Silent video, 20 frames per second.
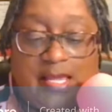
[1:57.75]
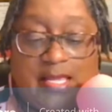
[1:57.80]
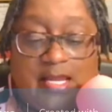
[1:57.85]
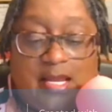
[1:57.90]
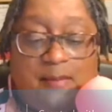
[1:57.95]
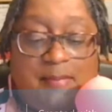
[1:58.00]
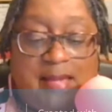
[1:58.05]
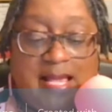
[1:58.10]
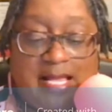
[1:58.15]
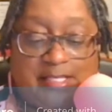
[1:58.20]
an
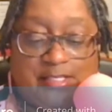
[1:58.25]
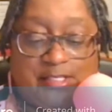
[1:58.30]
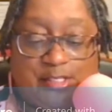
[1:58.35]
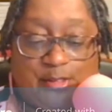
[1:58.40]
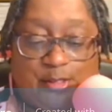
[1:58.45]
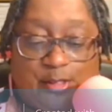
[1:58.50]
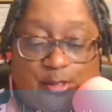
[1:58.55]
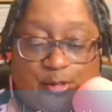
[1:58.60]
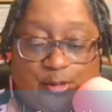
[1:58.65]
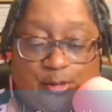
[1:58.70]

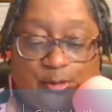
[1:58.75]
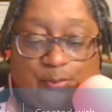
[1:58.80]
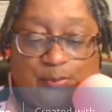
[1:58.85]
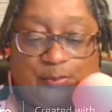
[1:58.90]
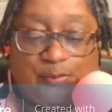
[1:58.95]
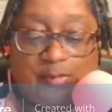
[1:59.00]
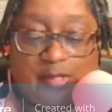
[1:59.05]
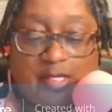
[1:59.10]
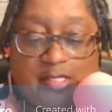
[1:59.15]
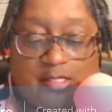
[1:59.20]
ambassador
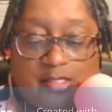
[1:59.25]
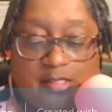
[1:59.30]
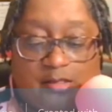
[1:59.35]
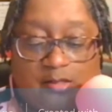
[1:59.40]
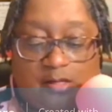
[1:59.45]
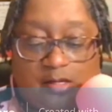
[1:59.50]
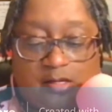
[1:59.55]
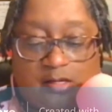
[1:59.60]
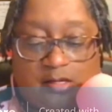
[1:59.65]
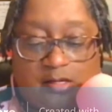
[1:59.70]

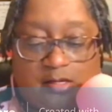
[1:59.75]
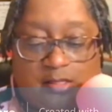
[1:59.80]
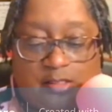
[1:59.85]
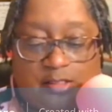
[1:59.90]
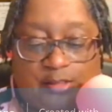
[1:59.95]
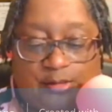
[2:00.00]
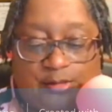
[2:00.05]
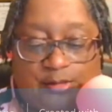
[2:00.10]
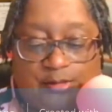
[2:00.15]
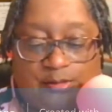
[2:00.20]

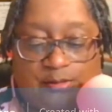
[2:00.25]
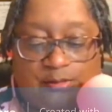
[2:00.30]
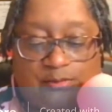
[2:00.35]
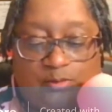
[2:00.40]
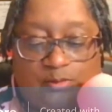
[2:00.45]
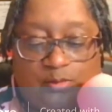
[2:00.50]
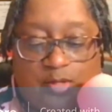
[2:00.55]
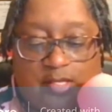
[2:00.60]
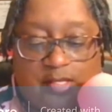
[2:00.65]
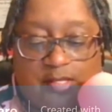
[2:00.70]
uh,
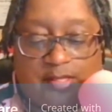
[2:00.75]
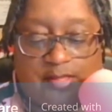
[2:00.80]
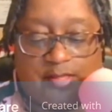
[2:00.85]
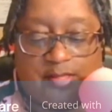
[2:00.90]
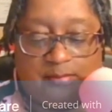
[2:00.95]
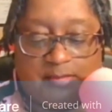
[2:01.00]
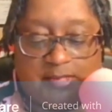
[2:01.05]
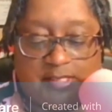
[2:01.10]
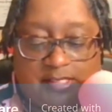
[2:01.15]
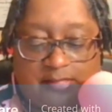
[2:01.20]
with.
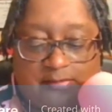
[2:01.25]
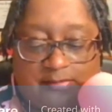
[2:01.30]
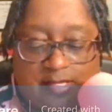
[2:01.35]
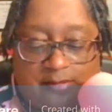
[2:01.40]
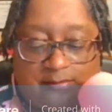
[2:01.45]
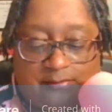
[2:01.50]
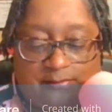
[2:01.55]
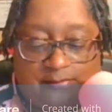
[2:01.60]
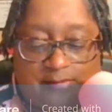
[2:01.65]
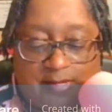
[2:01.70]
Let me see if I
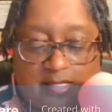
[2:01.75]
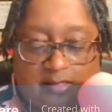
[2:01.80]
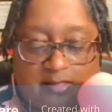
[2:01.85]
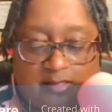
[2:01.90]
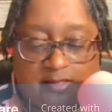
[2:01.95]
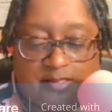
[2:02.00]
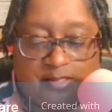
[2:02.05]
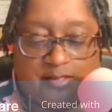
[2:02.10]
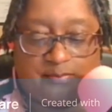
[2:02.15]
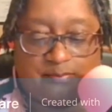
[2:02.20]
can find
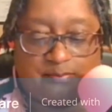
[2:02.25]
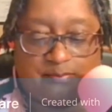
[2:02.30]
this